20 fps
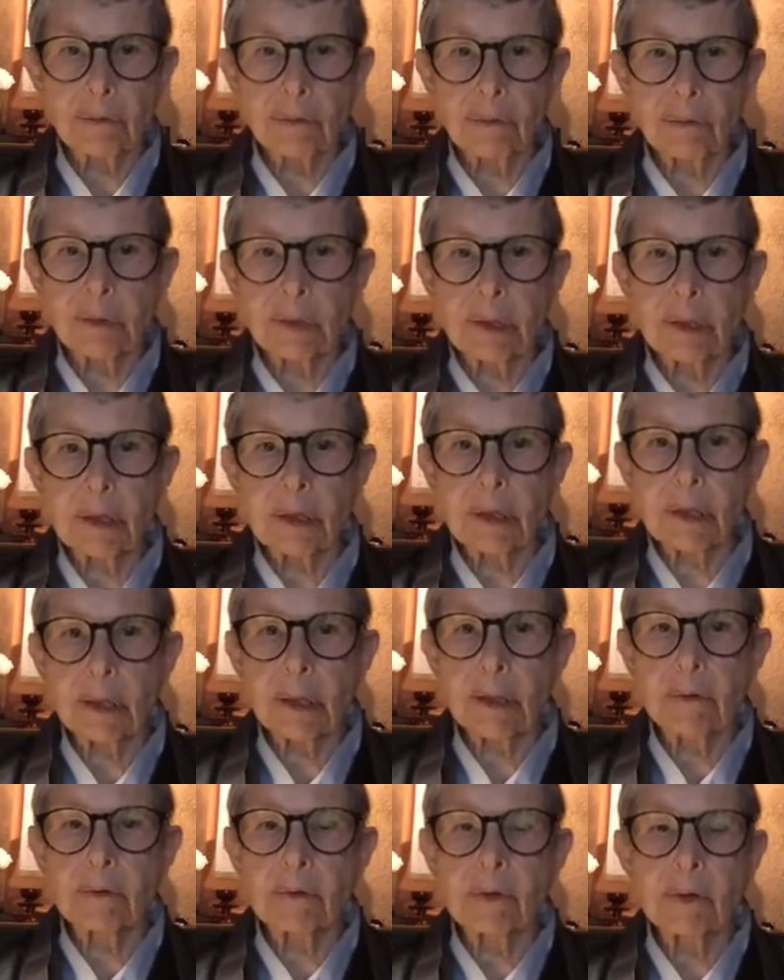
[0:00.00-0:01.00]
which
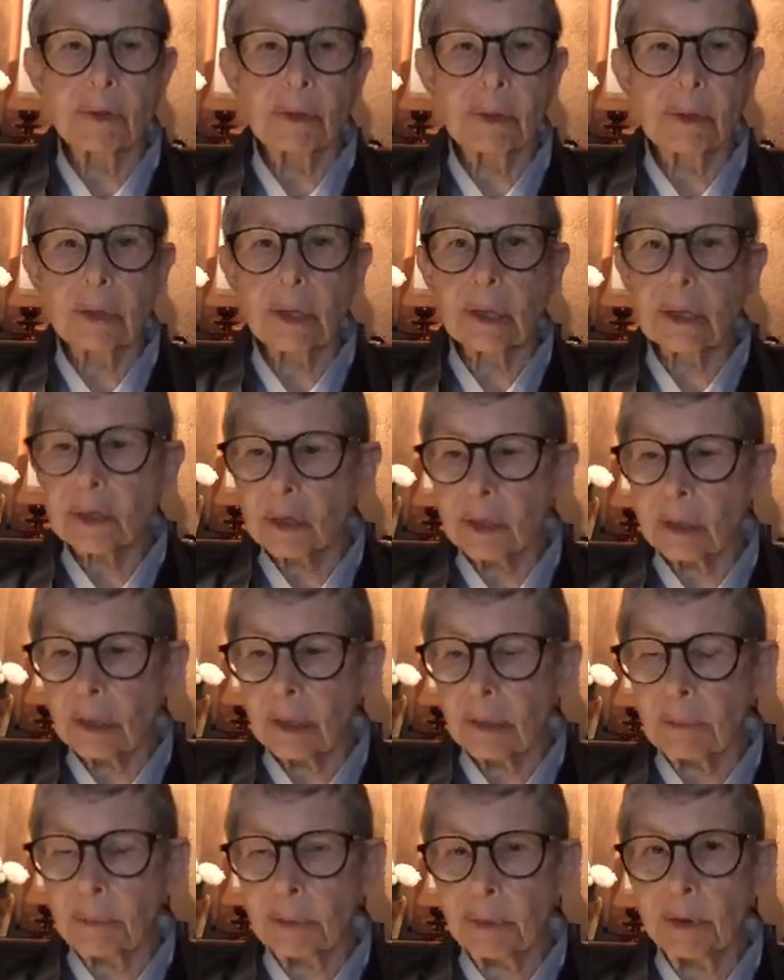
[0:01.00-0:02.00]
gives such an
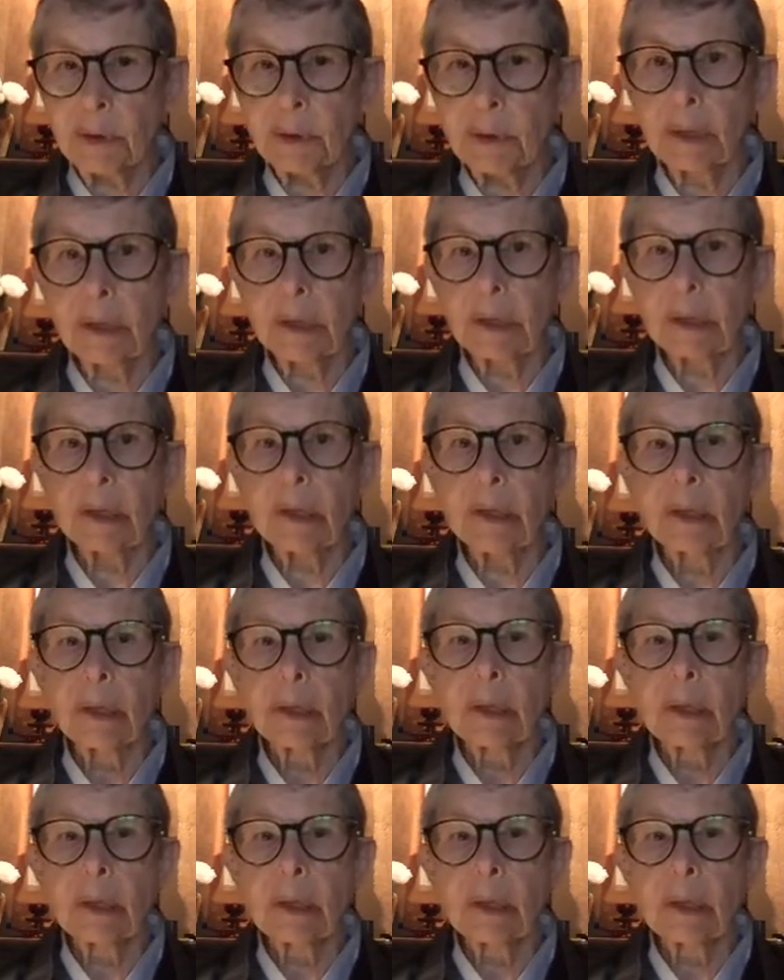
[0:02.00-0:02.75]
opportunity